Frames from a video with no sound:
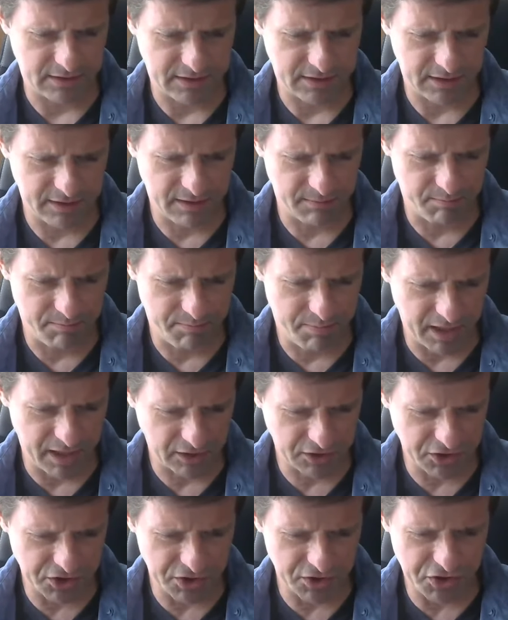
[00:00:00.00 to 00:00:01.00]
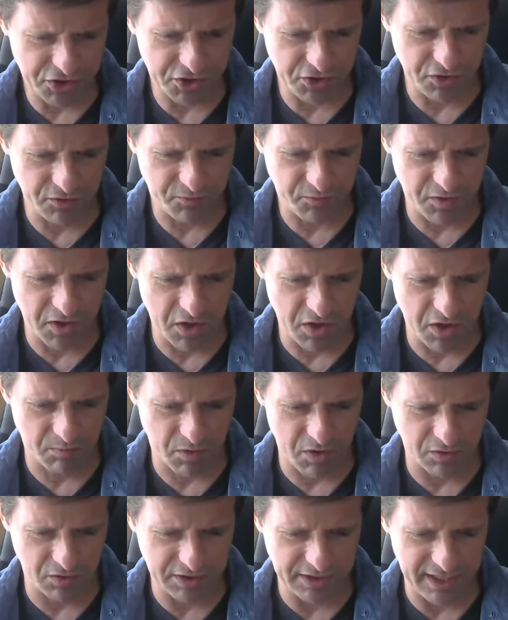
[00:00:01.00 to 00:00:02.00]
did the Belgian Chouffe gnome
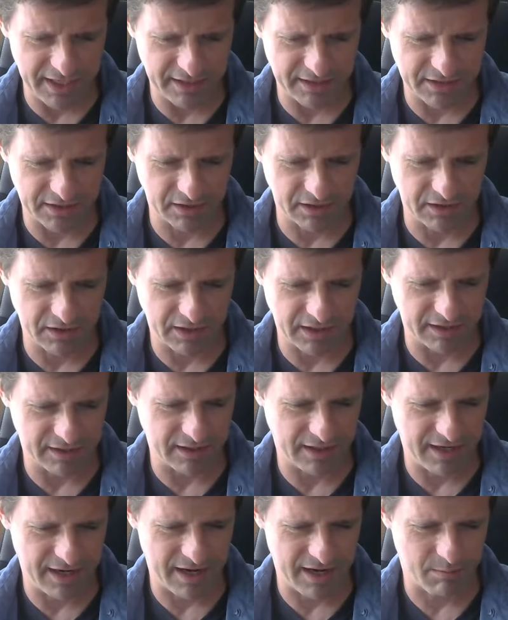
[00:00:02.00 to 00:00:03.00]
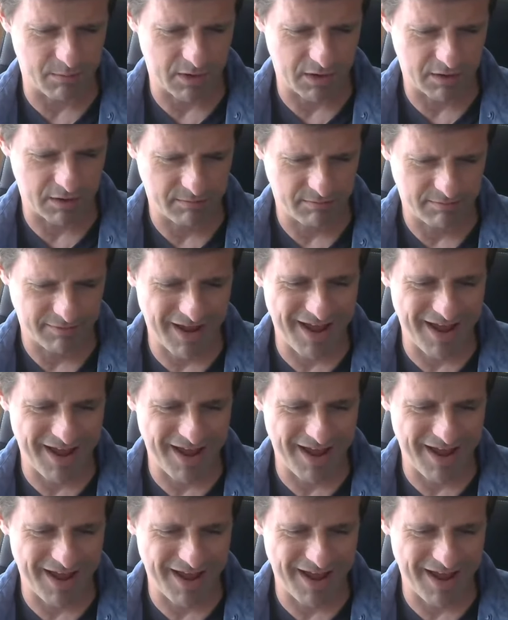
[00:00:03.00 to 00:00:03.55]
rotate to look at the camera?